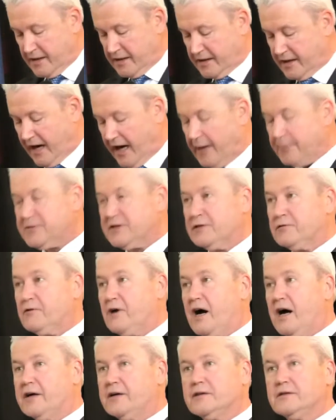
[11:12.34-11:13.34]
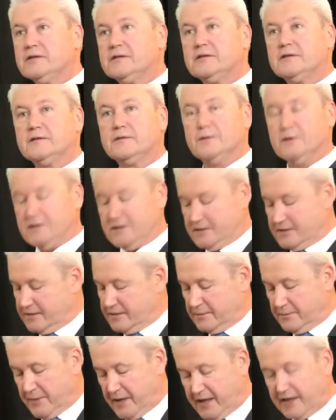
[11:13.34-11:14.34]
Cops and Rogers, which is an
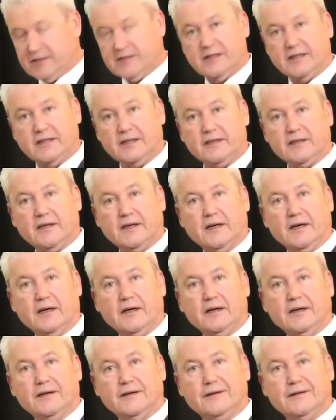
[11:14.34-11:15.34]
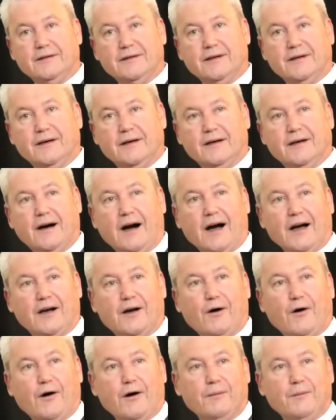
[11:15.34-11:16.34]
amazing uh, hot
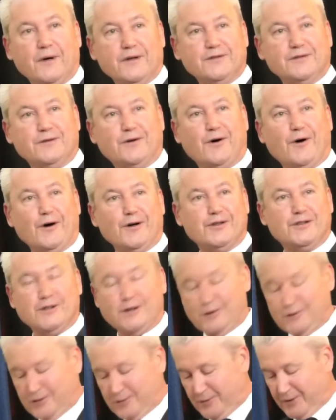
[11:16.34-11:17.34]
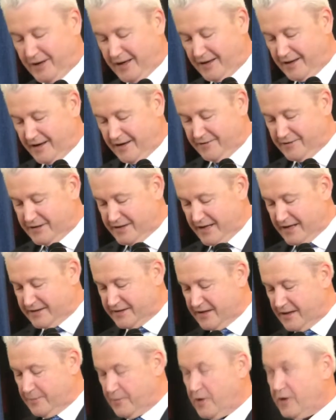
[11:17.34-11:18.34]
car, muscle car show that we have in
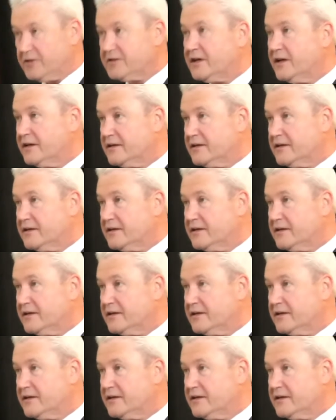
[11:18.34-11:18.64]
downtown Morristown.